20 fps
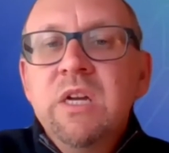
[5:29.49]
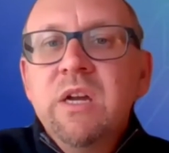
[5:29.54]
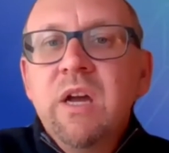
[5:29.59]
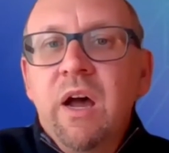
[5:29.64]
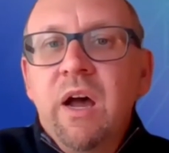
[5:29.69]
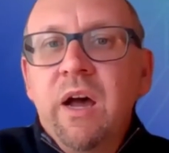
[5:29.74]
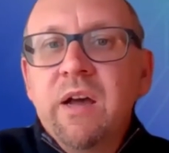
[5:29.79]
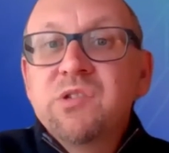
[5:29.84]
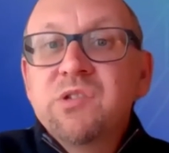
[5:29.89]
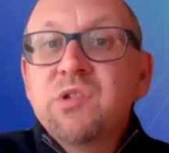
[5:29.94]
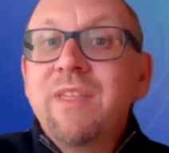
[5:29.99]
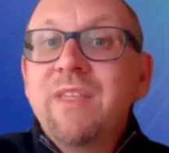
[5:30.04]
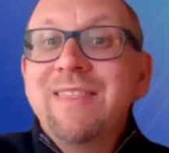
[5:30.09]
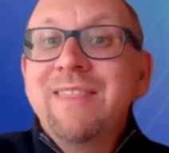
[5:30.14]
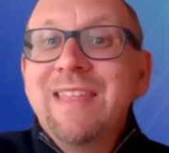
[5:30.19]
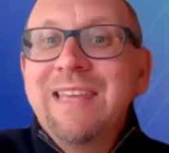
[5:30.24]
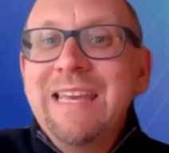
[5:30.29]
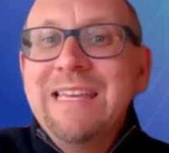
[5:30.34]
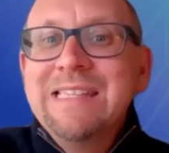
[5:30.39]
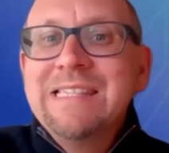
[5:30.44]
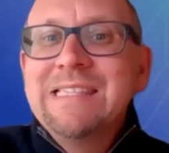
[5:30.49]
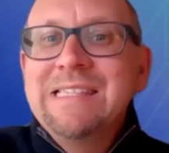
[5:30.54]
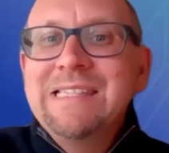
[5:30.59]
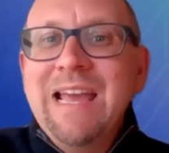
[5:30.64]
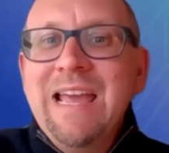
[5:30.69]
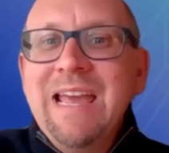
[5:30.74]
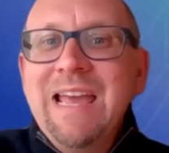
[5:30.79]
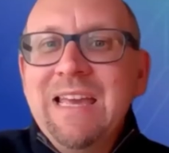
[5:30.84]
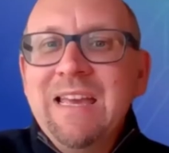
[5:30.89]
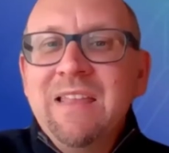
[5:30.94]
uh, so that they can
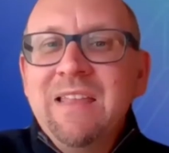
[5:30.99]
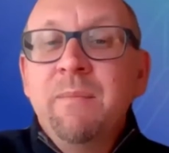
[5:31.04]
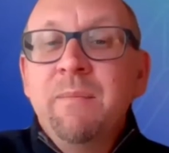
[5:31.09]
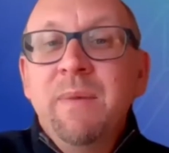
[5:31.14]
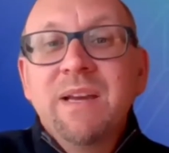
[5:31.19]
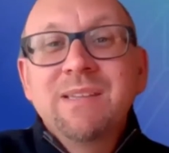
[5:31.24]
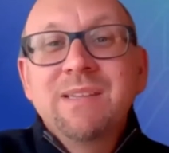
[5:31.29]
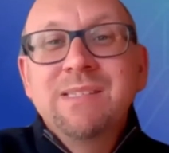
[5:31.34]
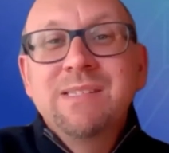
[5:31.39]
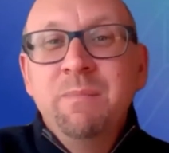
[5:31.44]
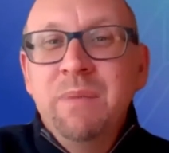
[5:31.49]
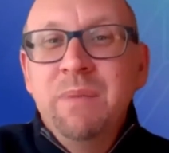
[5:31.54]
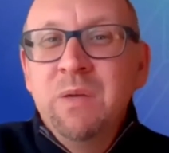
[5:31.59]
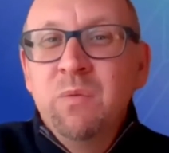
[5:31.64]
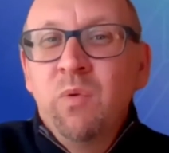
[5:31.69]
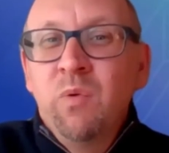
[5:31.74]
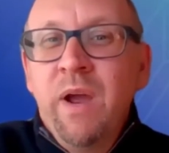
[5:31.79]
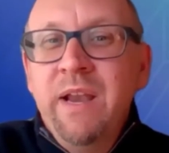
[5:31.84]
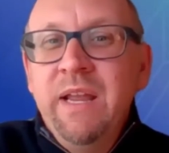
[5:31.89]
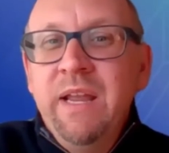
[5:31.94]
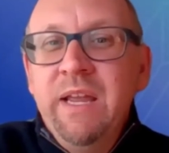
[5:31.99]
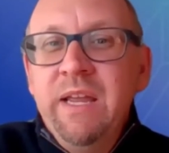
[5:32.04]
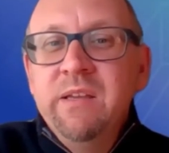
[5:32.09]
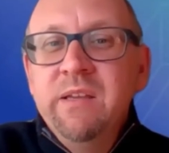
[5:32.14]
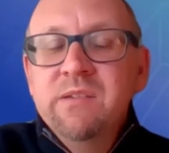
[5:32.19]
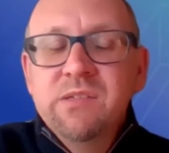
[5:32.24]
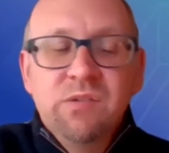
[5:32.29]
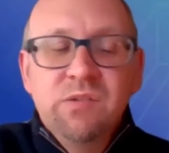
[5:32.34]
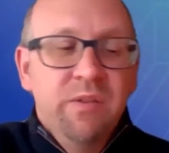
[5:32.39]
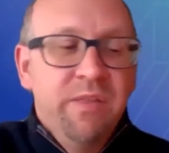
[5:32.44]
stay in the mix and be ready
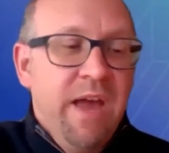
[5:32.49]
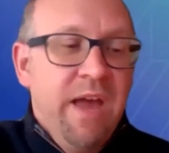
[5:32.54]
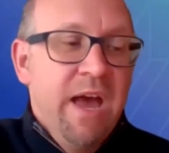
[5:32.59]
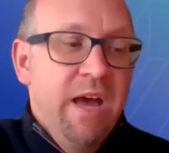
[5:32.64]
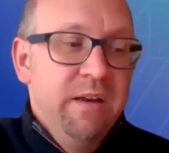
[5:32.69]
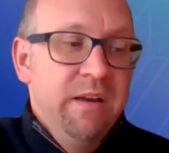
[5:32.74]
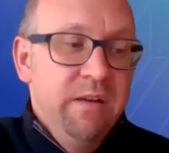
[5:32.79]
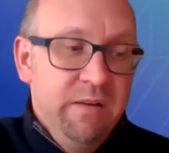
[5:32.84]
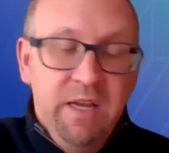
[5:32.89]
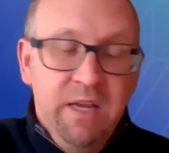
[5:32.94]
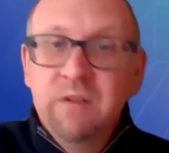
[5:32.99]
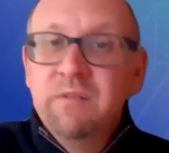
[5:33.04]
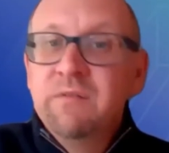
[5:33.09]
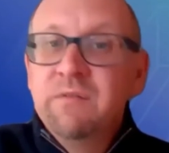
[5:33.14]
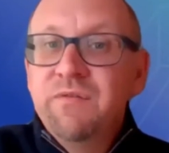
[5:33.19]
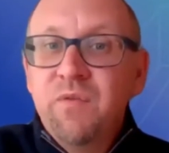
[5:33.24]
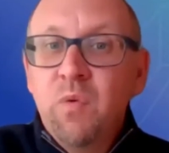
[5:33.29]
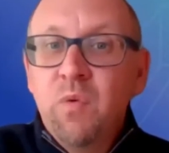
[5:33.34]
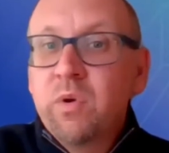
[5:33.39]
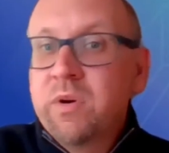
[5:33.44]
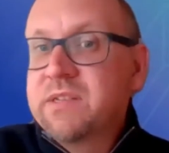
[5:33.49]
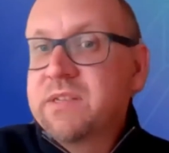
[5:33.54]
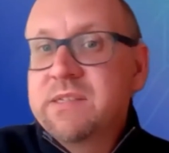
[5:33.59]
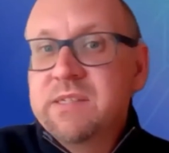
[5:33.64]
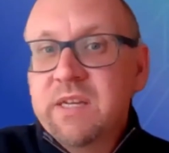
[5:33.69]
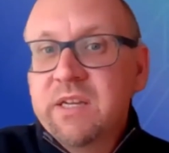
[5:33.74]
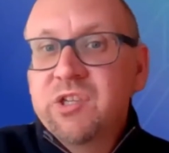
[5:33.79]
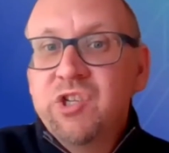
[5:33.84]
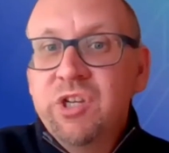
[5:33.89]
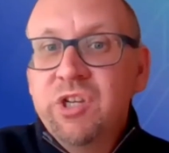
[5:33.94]
so that in four to
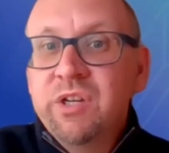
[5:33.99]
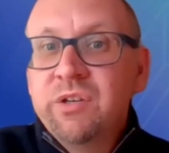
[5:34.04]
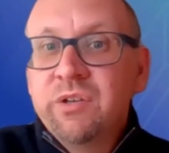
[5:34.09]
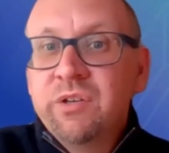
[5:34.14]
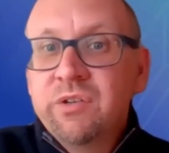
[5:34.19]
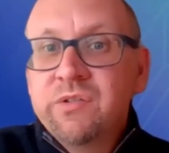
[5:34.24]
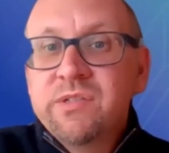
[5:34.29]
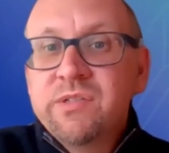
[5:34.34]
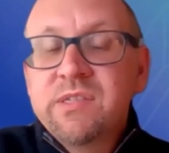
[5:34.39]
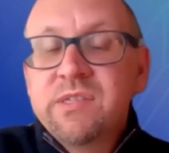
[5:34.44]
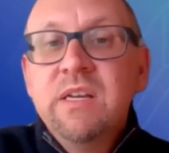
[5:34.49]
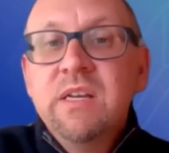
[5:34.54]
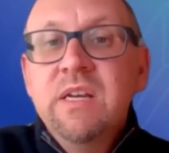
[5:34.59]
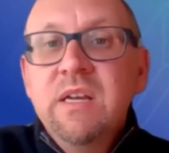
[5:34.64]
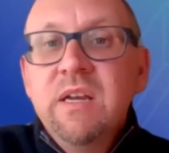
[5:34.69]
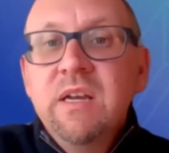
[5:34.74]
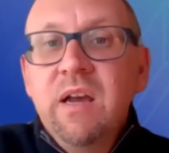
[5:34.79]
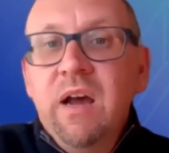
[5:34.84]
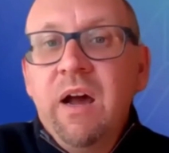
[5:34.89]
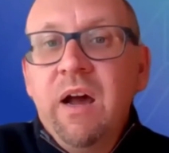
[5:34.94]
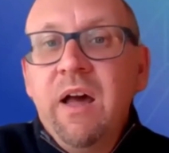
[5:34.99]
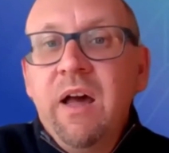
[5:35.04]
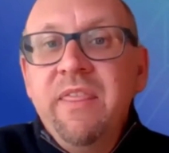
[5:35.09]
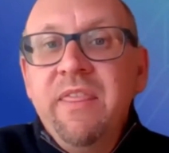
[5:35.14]
six years uh,